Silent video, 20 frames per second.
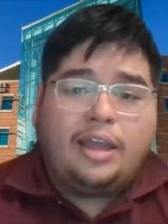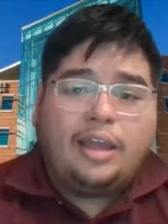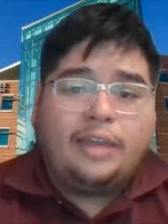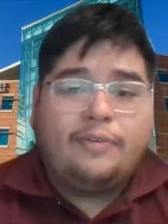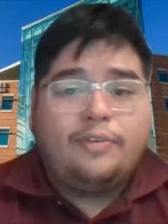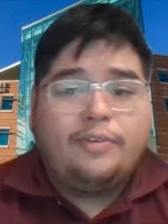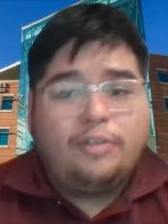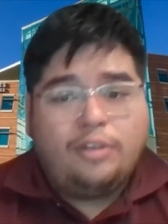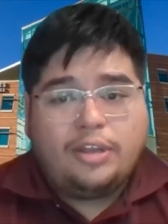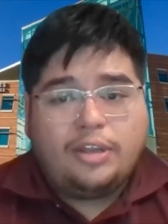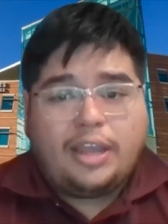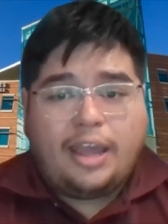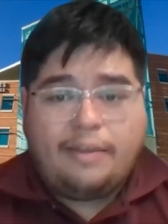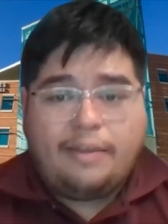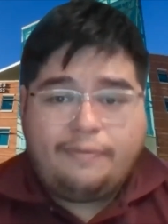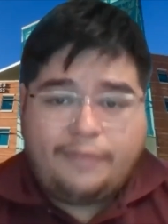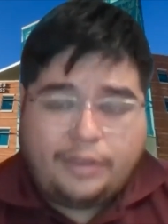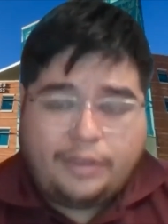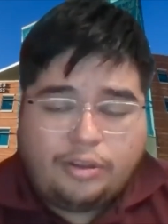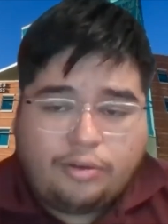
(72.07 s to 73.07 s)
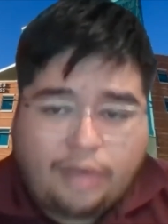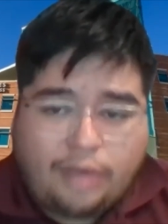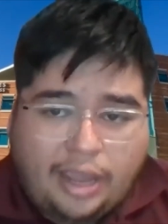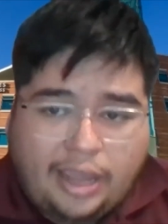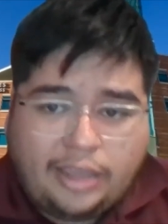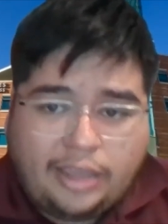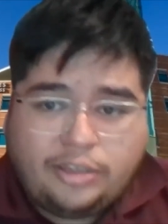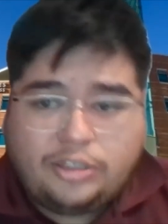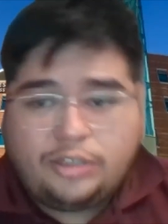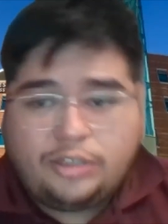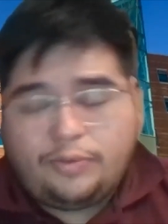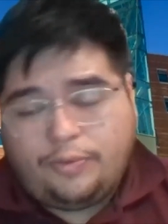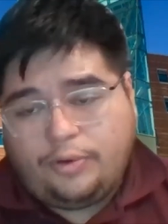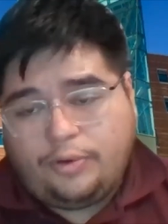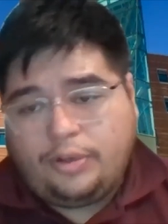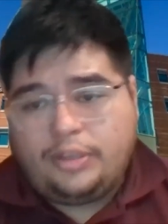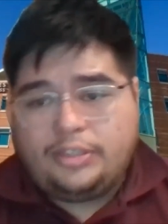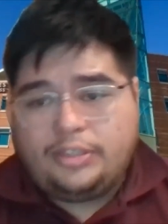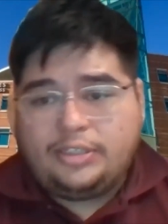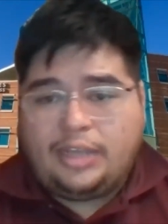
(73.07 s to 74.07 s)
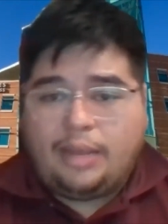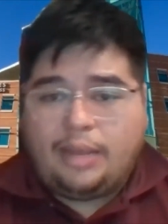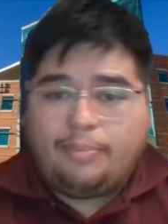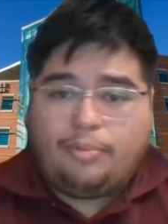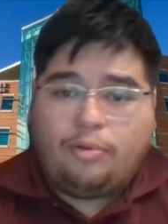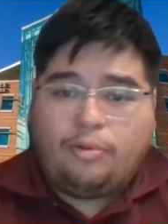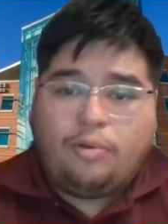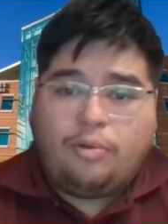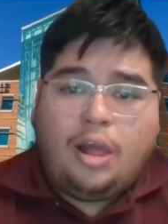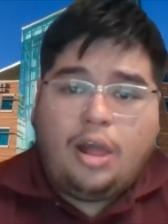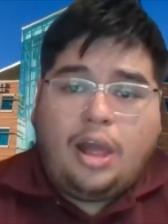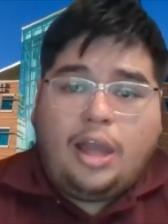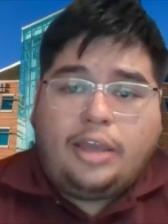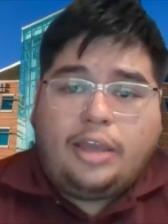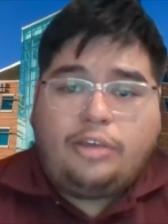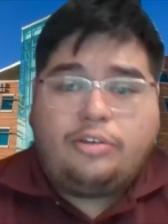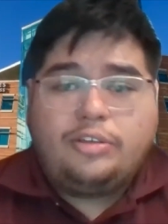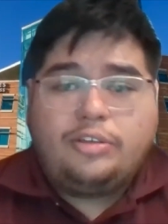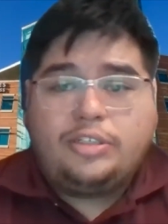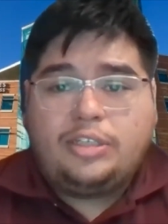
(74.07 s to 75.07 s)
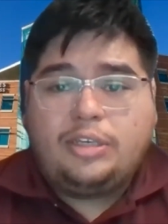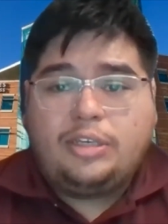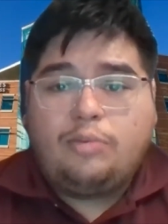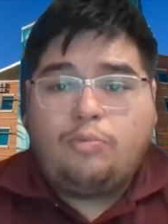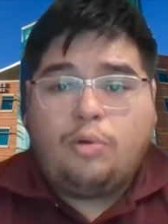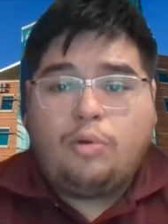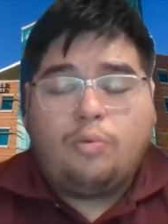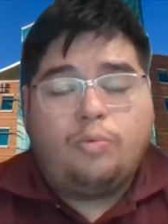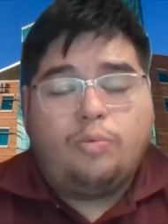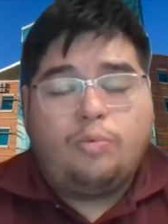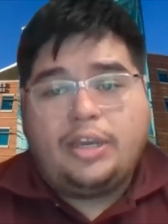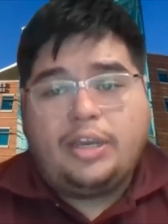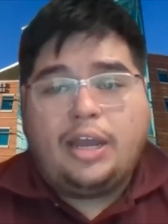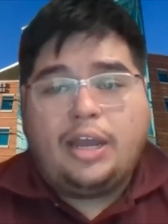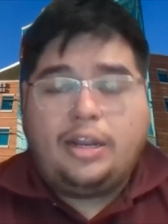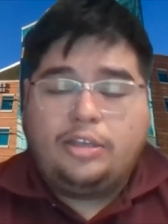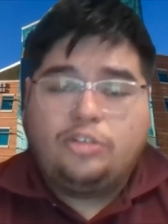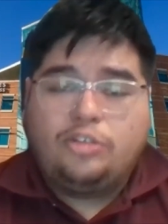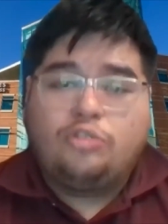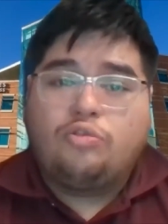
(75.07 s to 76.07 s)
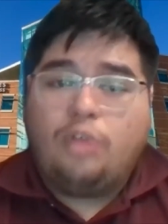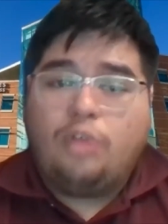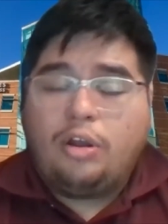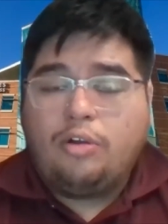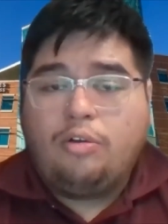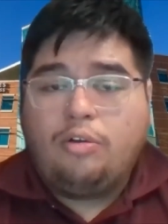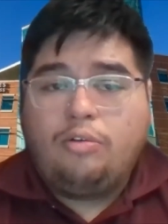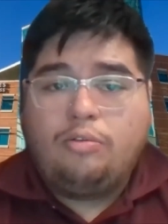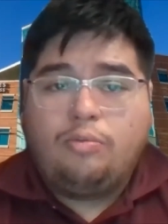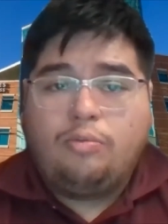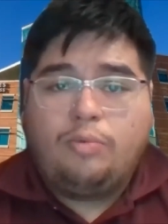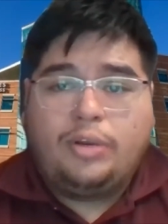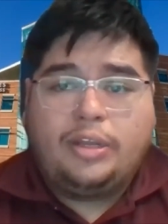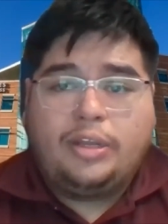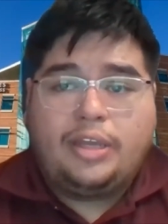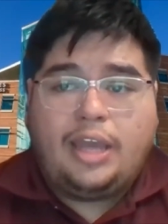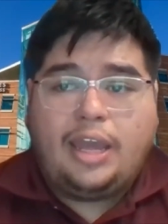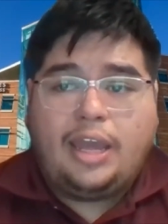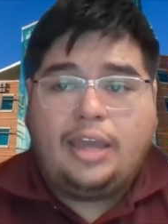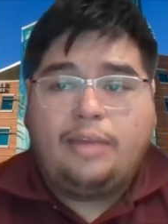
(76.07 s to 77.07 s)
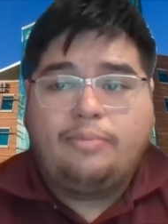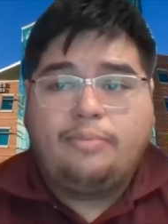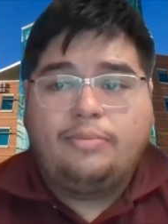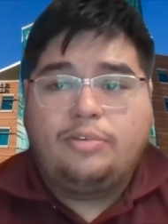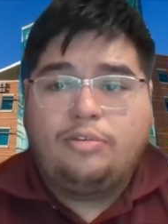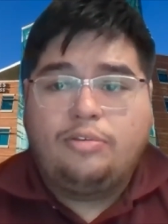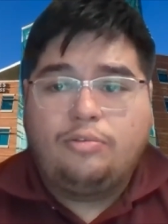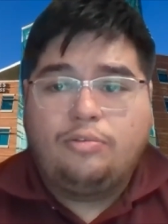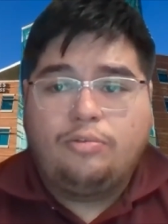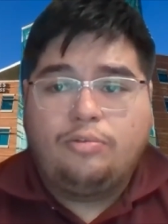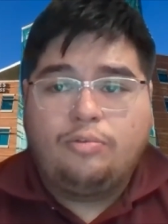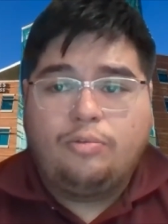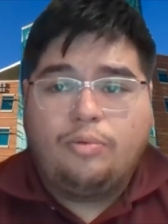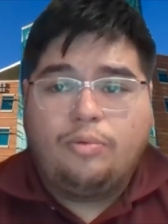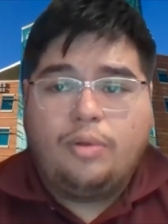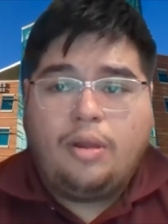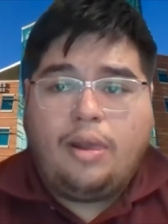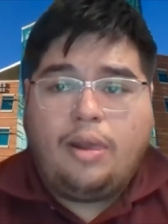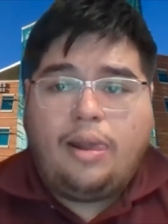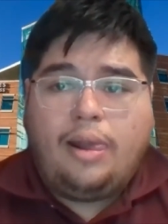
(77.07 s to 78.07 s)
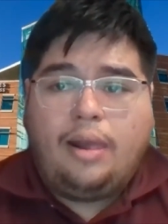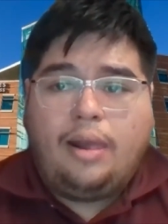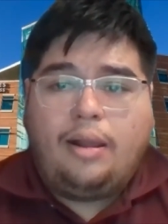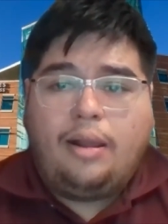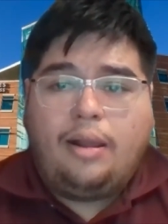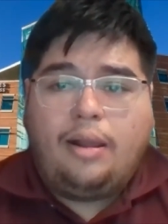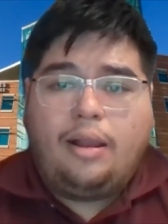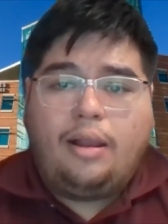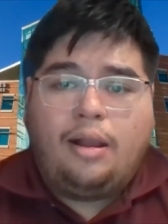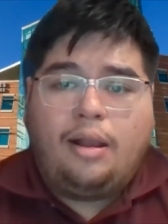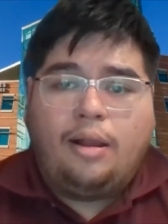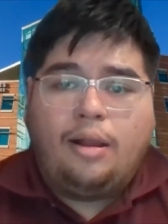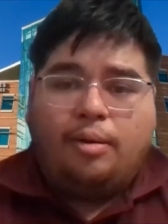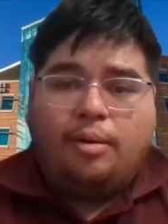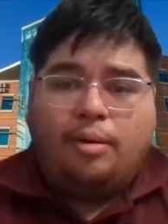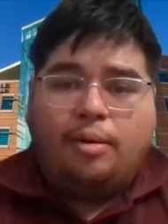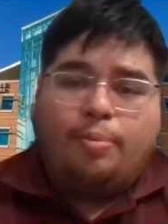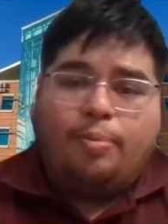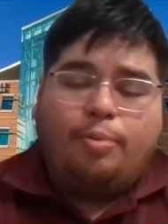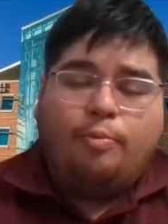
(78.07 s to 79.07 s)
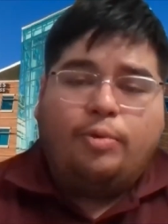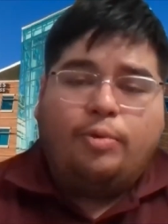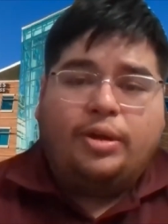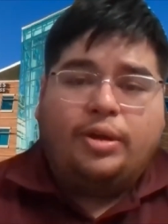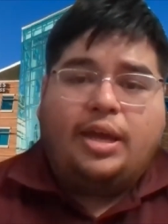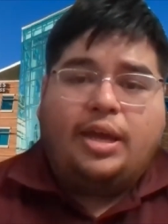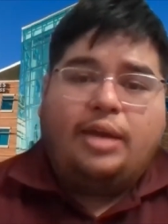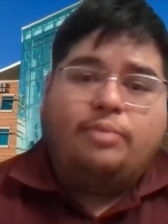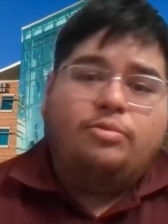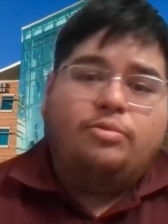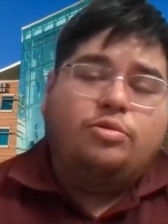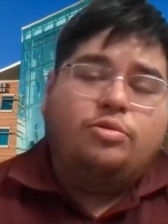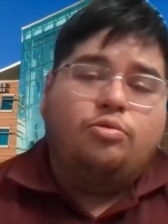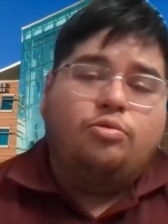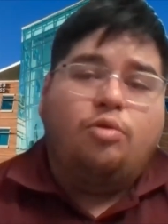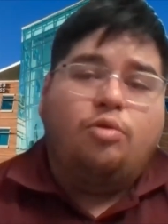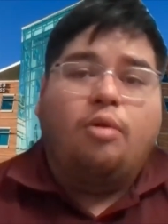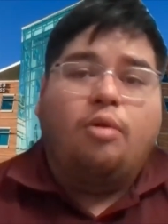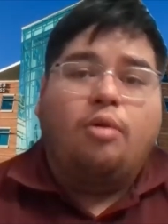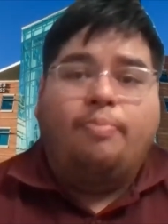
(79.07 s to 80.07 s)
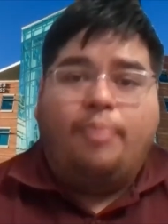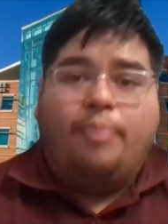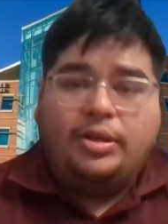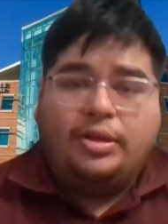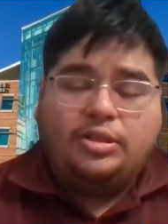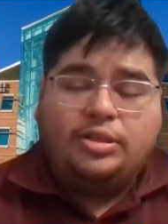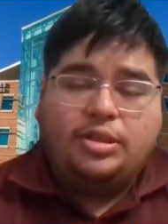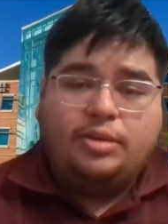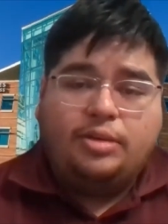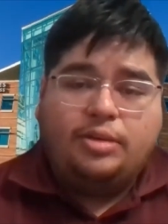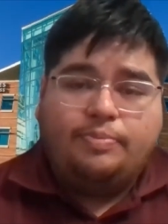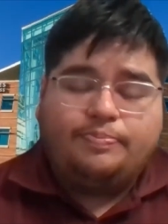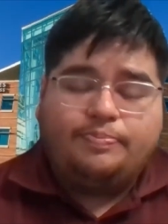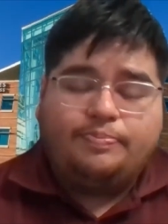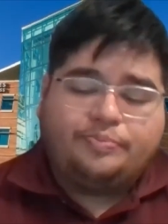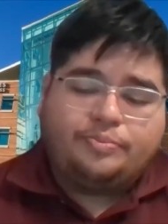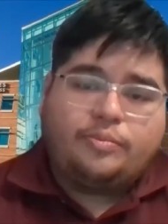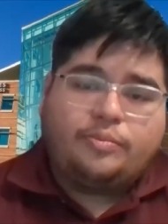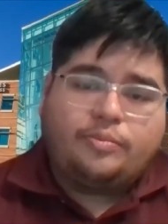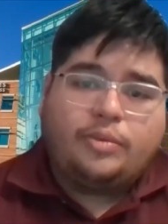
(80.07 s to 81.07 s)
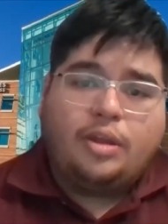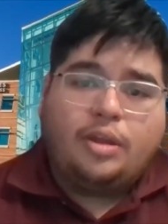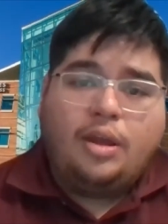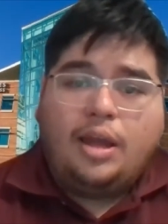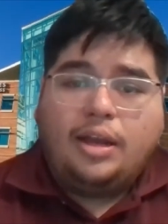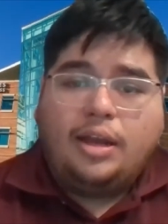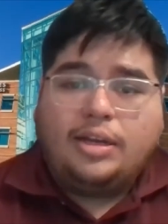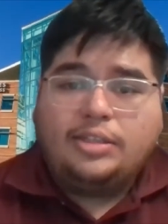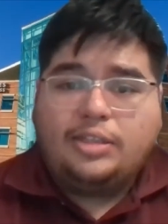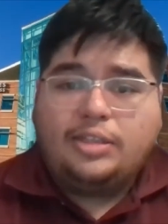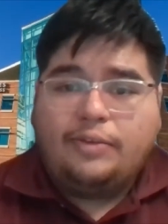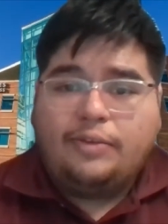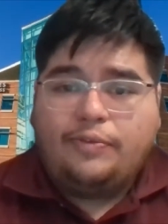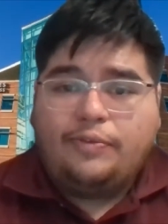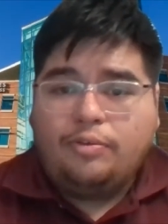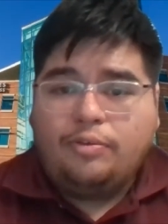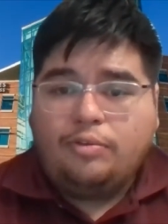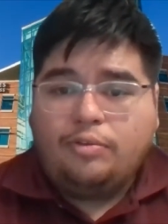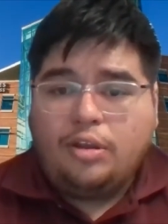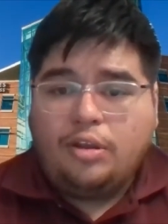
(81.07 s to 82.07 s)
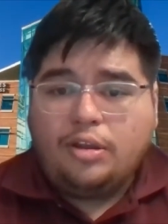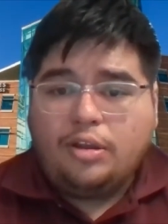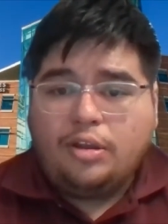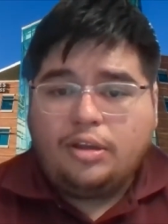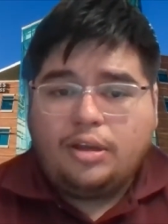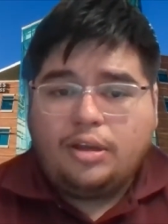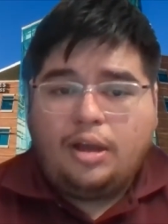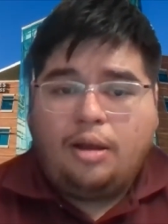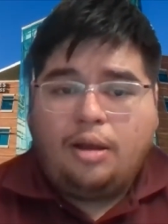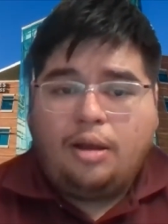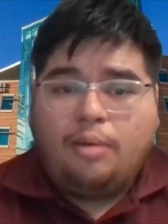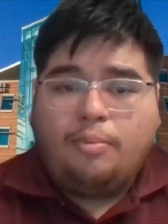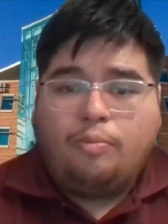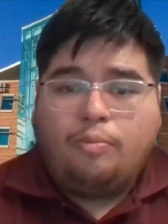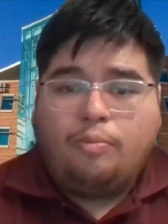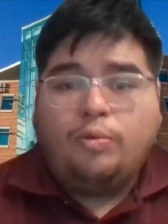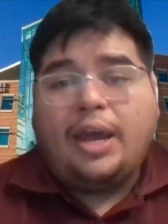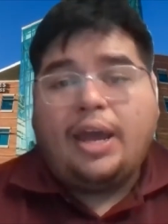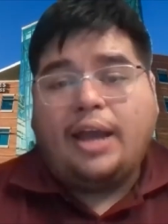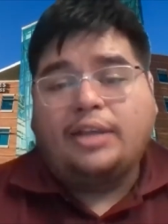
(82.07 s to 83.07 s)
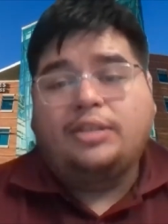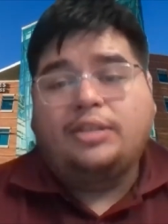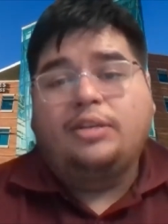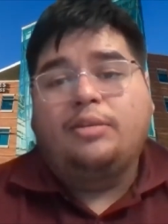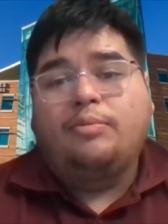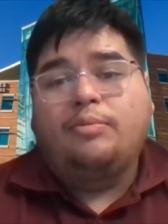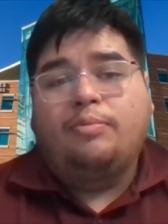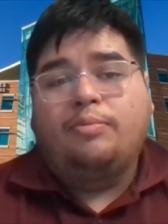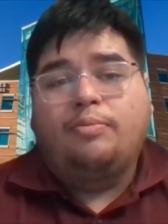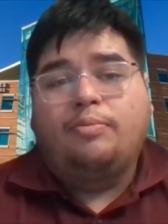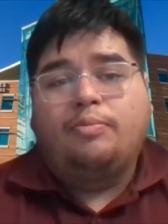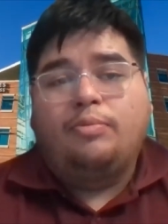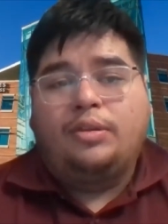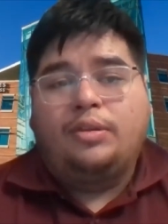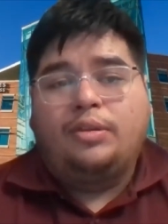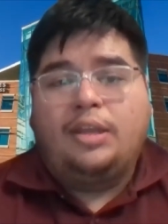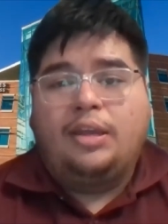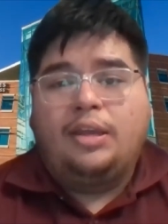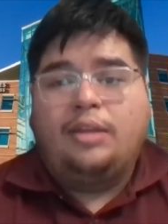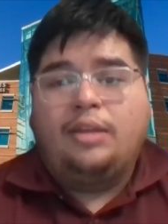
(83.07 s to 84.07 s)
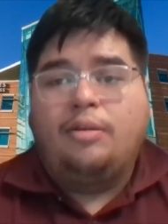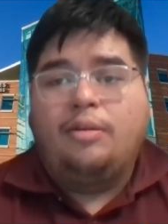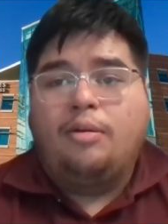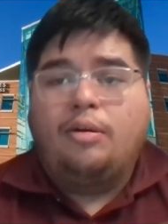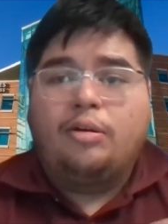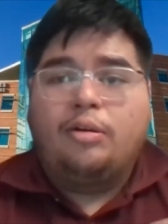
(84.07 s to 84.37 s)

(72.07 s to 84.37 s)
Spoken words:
If you look at figure A, just for an example, you can see where we struggled when it came to our budget. Because if you look, we actually did